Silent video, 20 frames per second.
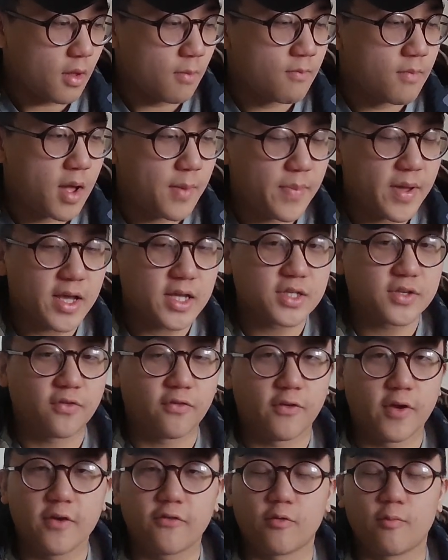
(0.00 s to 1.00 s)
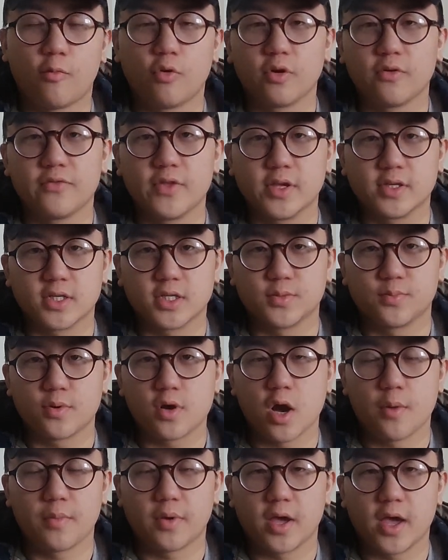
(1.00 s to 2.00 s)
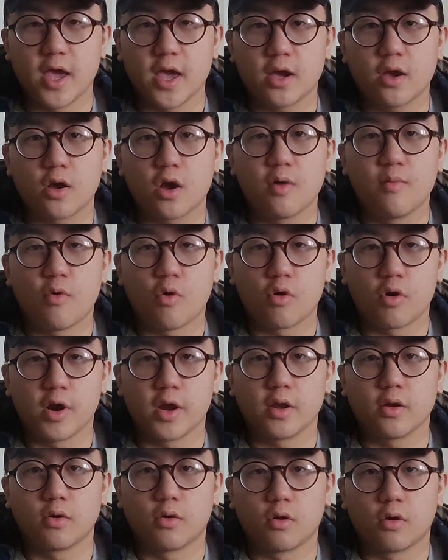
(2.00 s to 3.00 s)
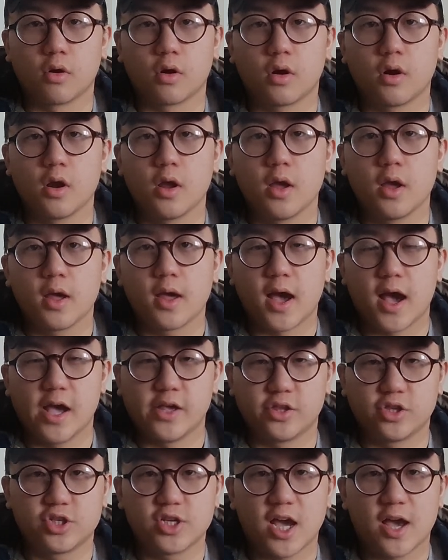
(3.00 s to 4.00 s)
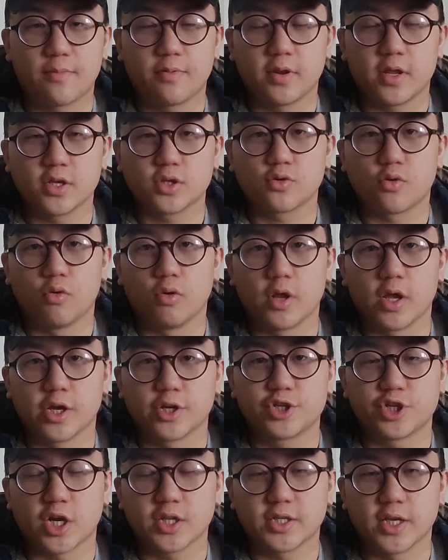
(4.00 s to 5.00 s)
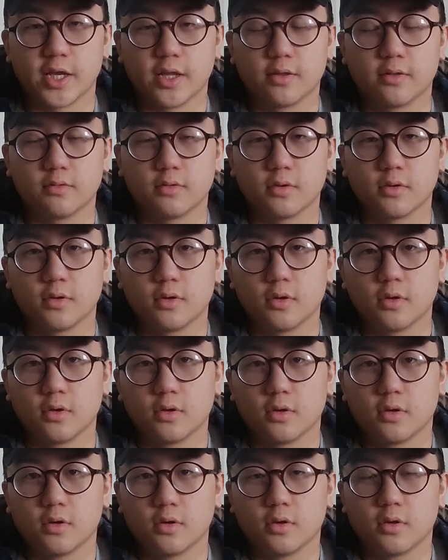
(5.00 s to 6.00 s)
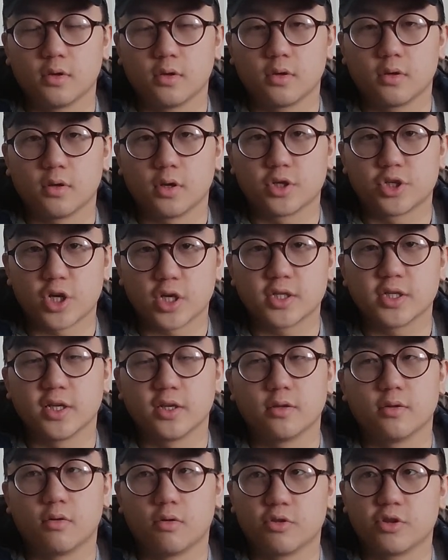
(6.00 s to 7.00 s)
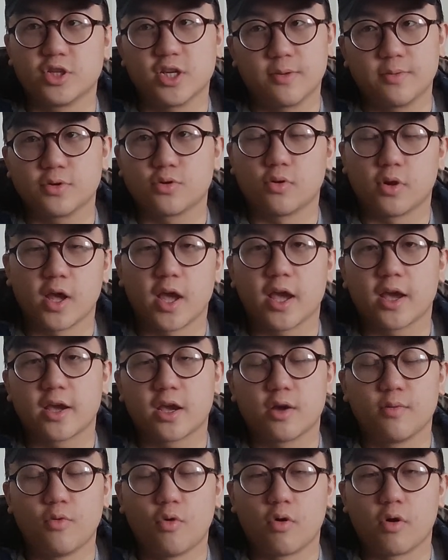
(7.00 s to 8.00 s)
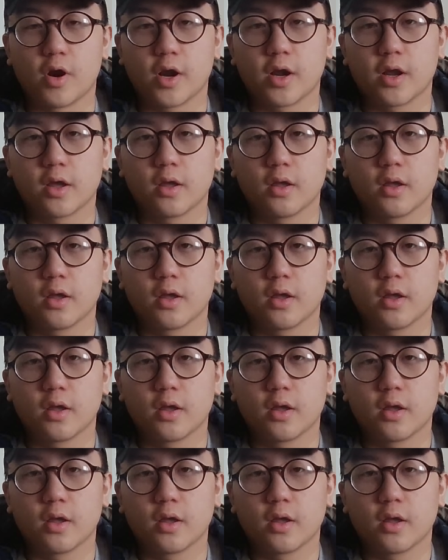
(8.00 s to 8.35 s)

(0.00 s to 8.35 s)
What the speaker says: My biggest fear from all of this is becoming a hikikomori, or as the Japanese call it, a shut-in. A shut-in, or the Japanese call it a hikikomori.